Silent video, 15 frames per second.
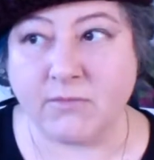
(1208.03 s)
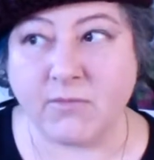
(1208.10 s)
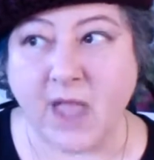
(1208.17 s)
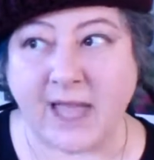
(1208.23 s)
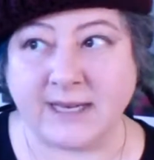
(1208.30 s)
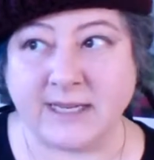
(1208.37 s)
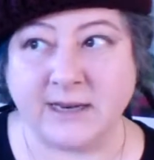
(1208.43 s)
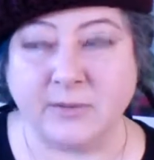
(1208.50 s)

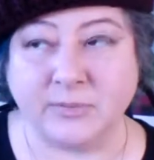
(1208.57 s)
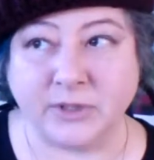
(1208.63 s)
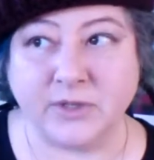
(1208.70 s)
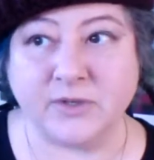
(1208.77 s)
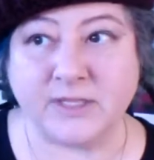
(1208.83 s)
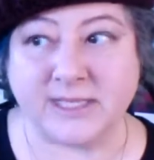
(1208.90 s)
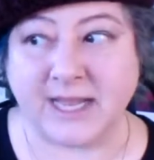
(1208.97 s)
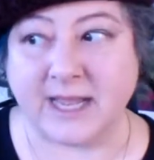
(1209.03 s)
And in a blue
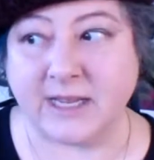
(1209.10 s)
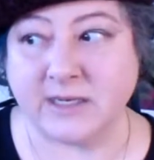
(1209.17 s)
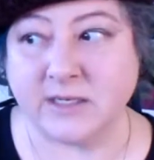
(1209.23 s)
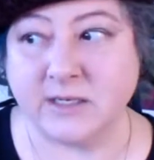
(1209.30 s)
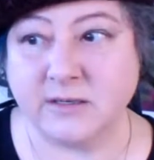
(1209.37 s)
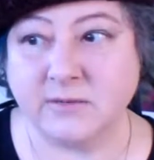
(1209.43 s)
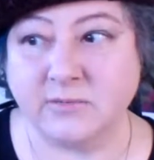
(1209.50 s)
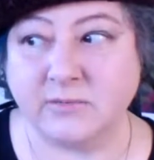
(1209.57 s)

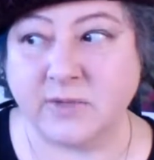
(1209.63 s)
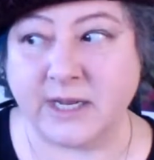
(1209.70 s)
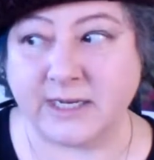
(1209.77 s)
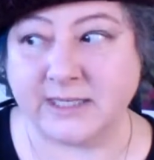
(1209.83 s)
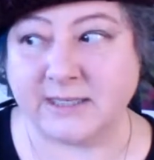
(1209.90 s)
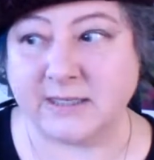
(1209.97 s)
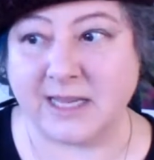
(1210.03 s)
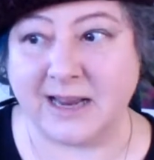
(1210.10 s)
state, it
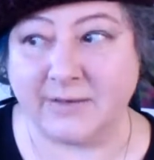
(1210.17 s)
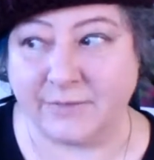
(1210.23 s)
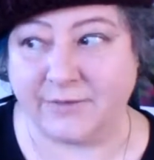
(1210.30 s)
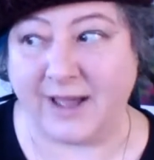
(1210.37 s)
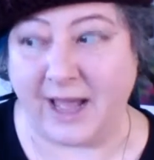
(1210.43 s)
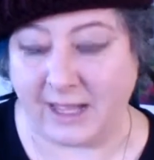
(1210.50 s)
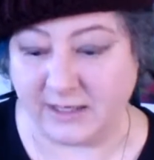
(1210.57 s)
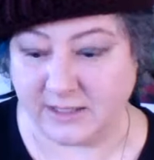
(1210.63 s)
is
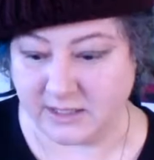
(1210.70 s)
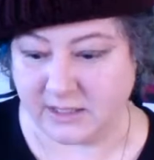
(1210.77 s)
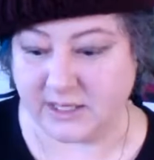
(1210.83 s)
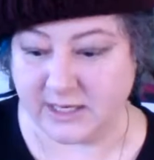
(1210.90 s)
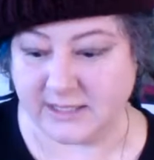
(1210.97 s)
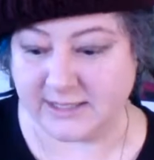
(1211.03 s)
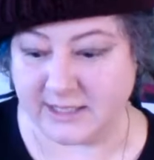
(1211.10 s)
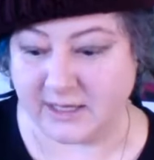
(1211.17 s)

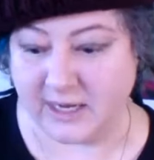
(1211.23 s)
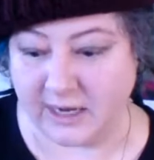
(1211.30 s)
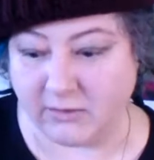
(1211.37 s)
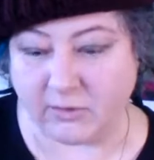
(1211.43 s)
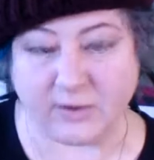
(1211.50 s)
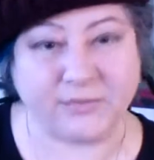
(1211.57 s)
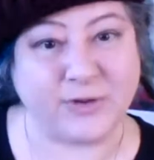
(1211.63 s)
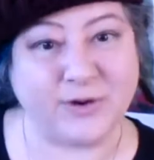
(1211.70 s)
an
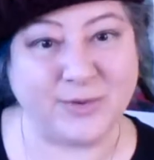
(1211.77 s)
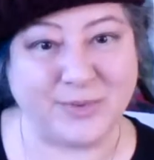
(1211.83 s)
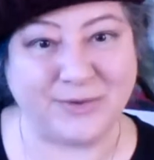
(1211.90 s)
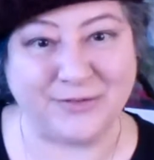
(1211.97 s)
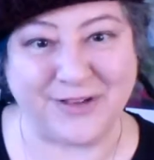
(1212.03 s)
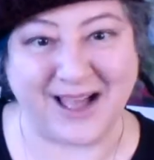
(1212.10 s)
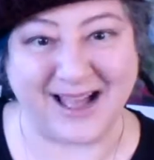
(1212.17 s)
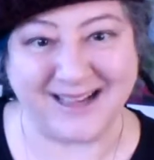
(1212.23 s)
irrefutable
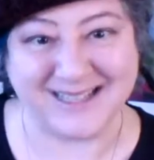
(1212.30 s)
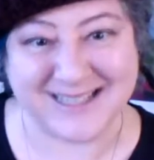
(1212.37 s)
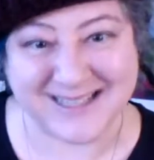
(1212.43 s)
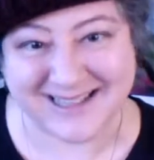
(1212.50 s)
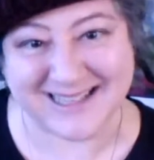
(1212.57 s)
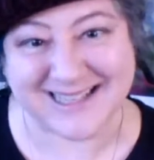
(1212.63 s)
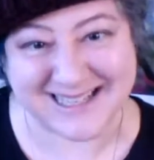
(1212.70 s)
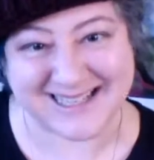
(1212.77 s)
fact
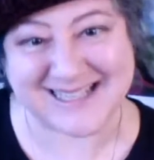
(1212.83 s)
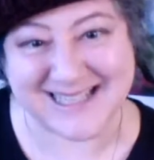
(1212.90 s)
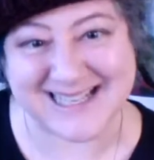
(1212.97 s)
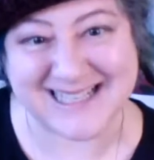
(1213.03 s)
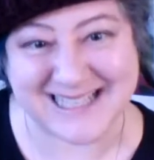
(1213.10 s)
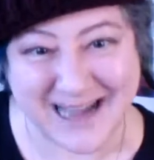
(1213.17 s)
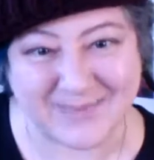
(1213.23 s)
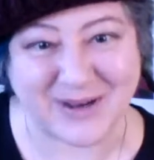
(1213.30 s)
that it is
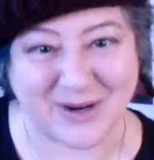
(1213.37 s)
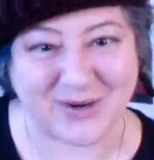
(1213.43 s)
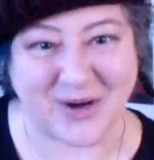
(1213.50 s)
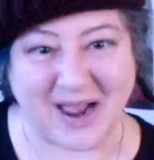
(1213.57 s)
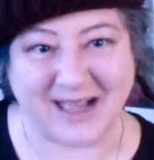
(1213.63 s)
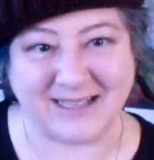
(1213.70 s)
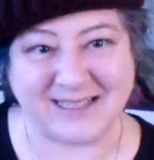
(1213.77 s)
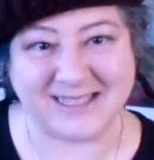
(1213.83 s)
the
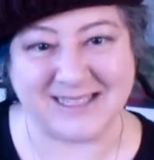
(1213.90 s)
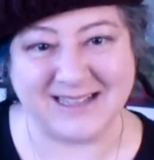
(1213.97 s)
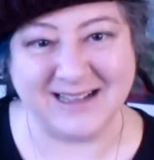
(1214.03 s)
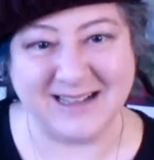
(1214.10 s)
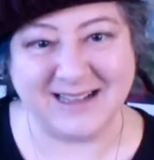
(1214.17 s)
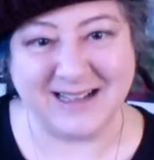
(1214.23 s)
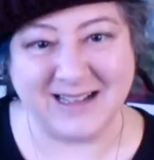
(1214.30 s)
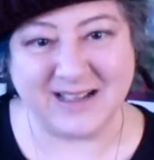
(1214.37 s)
Democrats
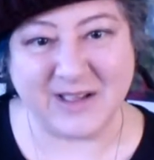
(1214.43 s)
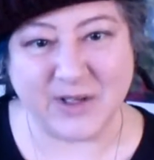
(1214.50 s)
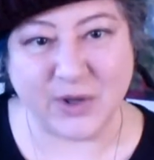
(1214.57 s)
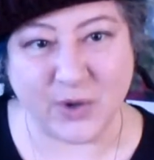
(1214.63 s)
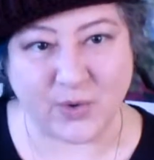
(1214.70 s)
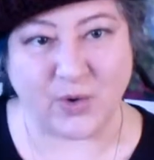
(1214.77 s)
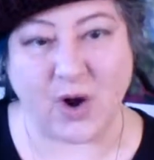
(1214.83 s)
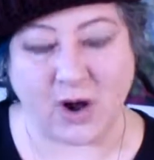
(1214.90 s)

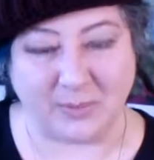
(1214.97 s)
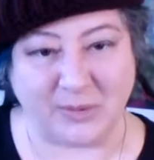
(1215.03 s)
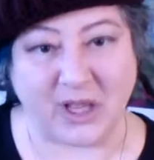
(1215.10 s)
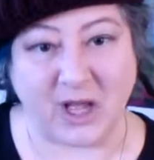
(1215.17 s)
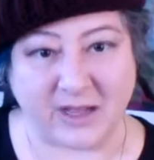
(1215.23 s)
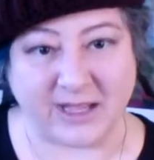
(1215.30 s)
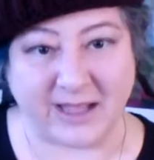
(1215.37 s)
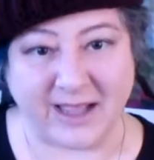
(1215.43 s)
who are
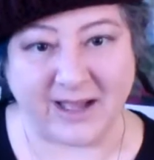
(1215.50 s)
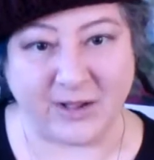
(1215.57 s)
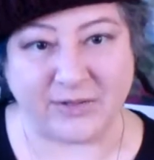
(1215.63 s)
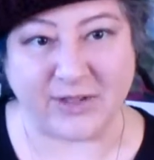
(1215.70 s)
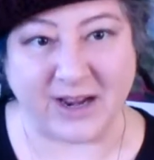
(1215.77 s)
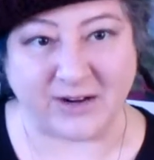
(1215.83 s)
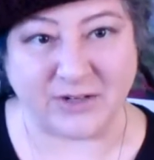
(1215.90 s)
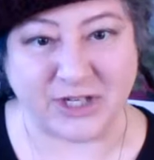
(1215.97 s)
blocking
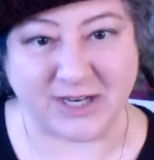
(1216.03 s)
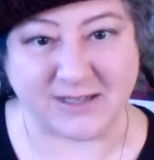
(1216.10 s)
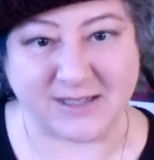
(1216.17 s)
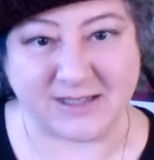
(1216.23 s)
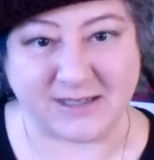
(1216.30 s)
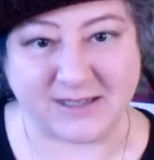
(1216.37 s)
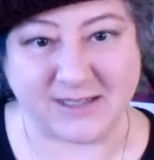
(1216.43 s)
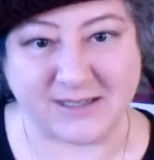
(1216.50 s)
healthcare
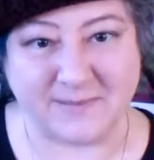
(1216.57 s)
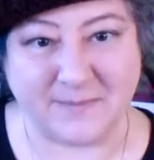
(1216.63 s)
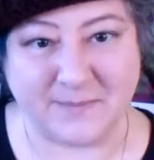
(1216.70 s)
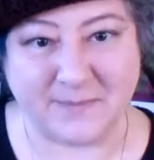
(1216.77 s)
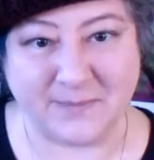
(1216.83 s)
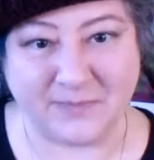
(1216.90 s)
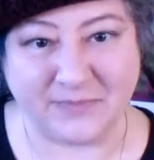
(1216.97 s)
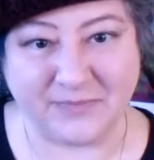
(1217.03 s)
justice,
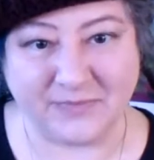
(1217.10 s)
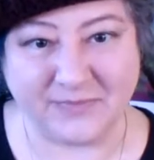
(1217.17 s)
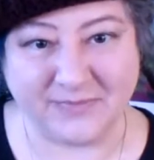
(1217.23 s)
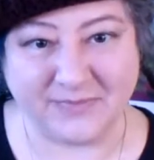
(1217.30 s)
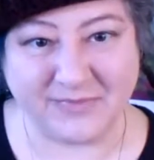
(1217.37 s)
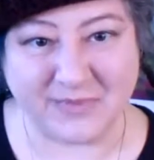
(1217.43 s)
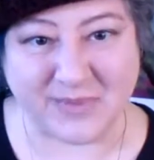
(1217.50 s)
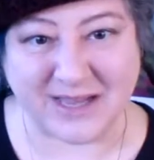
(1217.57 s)

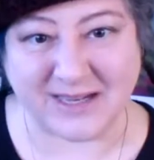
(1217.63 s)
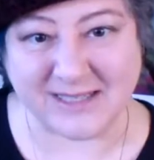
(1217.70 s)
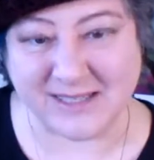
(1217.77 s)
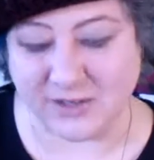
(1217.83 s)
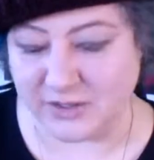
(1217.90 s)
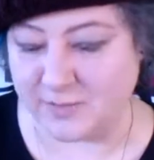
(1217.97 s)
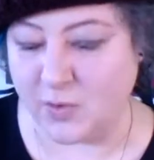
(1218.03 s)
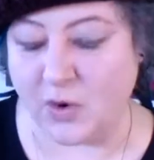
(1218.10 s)
because
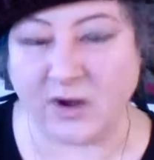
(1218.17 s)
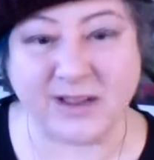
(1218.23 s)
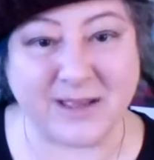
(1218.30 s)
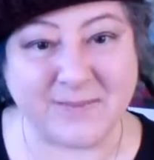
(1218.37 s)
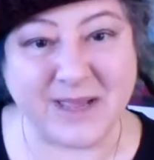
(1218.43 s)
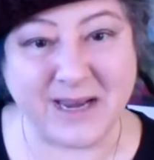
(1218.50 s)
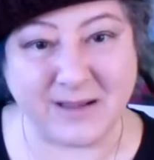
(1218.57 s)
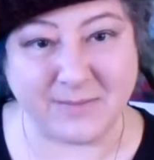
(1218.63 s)
there's more
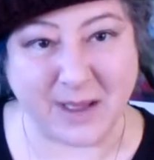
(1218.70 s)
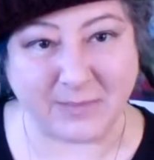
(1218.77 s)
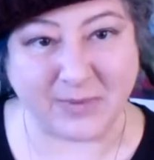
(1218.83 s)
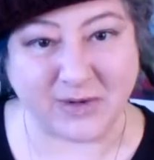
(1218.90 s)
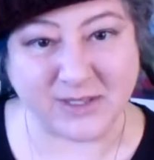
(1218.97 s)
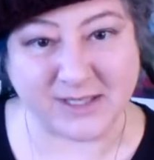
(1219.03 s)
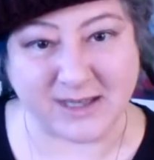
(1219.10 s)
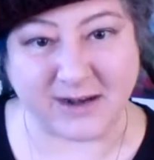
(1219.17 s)
committee
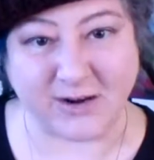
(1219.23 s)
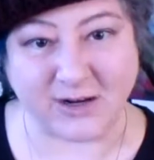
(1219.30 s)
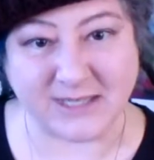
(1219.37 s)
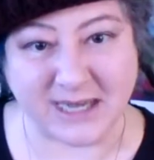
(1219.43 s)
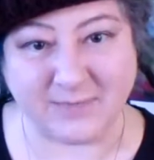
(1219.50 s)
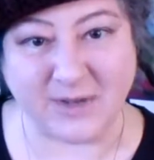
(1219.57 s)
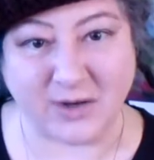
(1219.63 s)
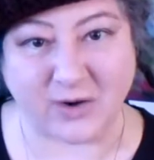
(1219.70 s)
members that are
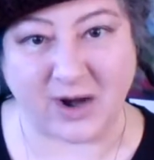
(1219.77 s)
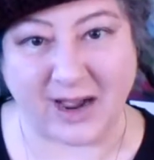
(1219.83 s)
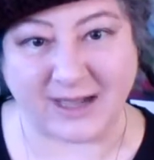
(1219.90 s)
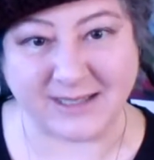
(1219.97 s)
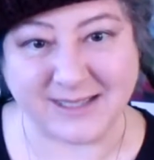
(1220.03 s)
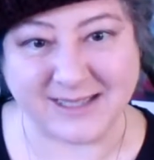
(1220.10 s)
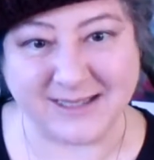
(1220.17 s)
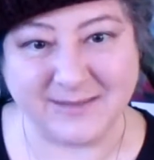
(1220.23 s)

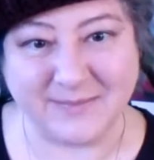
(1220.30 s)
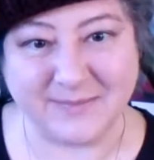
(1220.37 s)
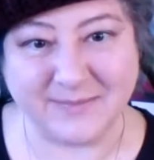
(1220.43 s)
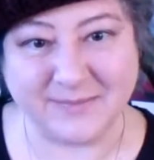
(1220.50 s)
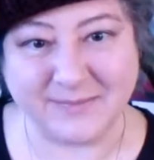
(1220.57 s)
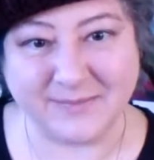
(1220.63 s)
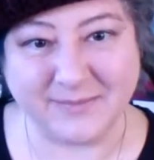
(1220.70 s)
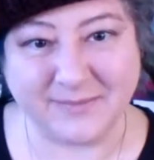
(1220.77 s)
Democrats.
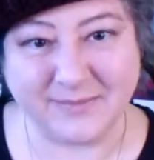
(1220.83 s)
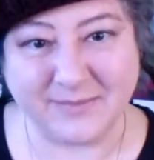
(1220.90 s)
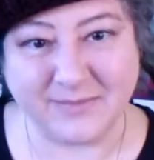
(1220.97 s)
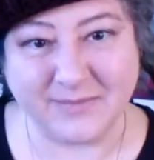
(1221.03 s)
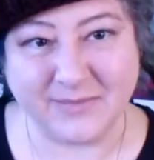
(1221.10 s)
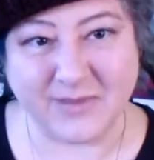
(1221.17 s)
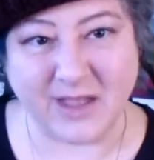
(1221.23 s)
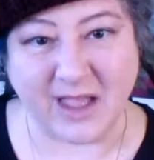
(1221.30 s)

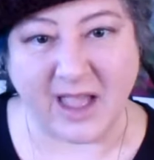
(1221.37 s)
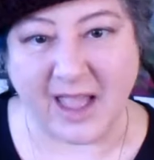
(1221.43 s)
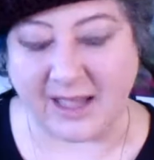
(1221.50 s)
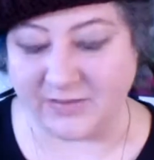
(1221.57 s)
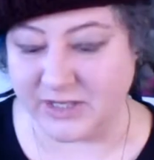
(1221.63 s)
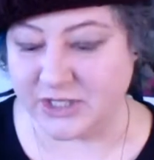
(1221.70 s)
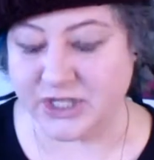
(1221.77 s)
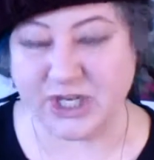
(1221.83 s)

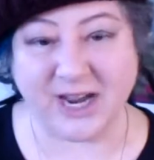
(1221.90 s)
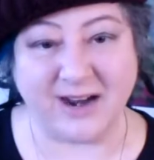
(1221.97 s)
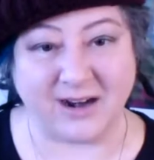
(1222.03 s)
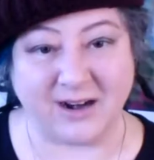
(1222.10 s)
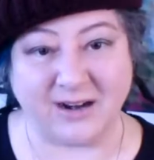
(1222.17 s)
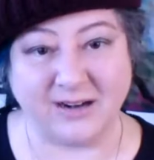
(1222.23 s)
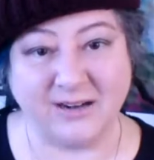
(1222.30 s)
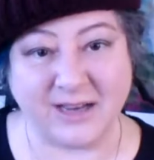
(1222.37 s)
And the
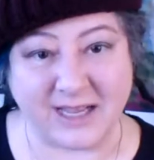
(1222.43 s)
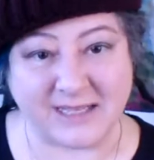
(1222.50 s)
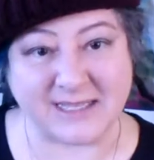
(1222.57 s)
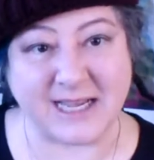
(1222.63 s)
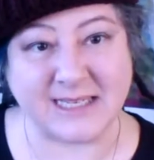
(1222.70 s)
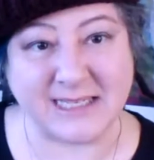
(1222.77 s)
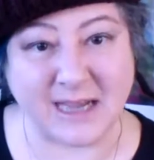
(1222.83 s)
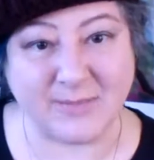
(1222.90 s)
chair is
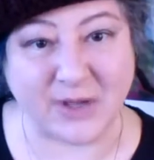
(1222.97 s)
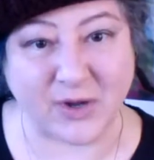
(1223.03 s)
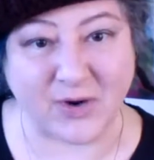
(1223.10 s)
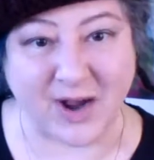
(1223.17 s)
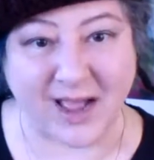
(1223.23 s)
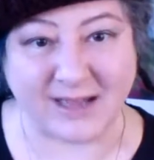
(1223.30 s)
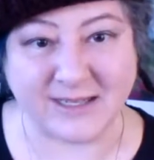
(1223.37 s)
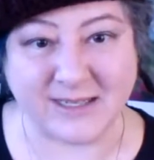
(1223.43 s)
a
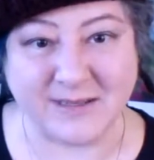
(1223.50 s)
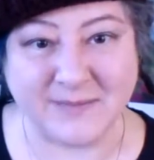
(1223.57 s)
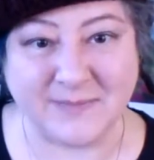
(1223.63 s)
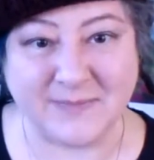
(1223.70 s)
Democrat.